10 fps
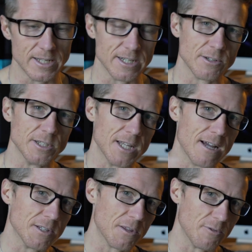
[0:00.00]
then I got it
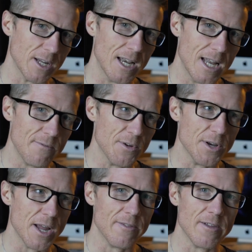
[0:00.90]
down to
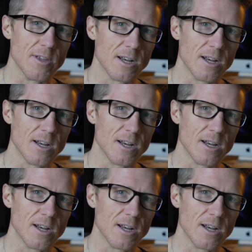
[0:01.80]
3:11, and then the